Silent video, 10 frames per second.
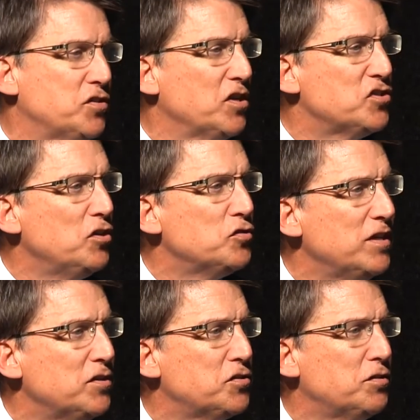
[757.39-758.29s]
because those
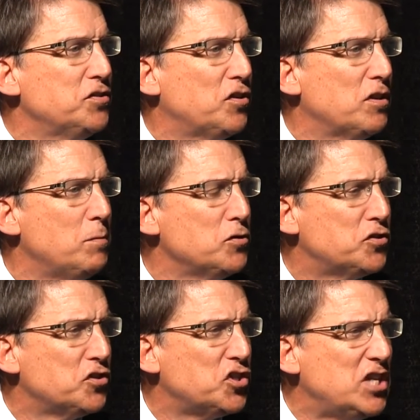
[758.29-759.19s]
industries are the most
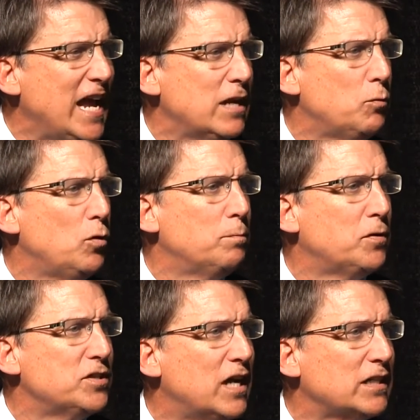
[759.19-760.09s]
sustainable and
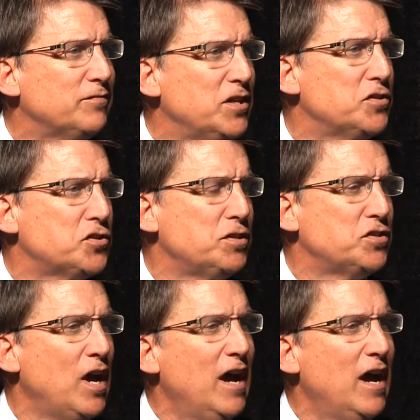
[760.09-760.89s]
productive industries